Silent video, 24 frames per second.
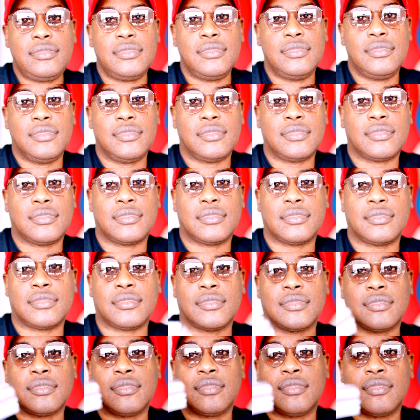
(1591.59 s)

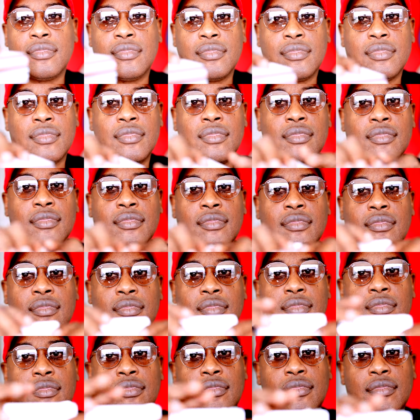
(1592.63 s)

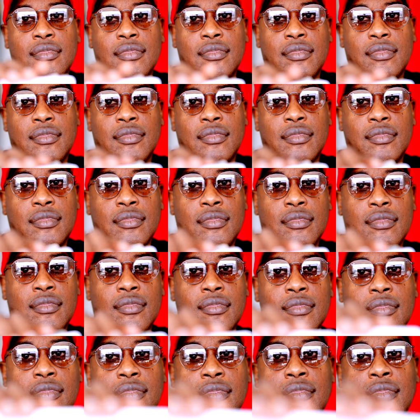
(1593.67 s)

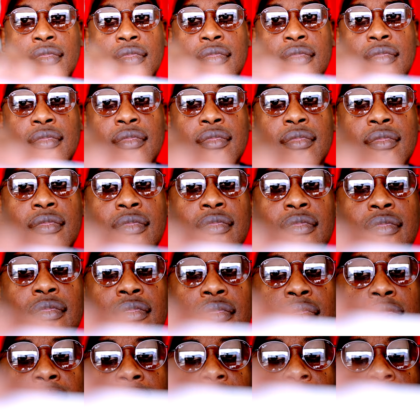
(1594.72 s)

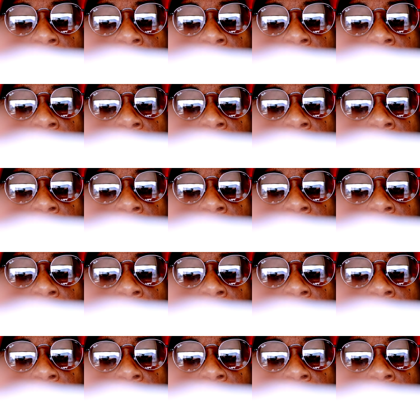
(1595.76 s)
[no speech]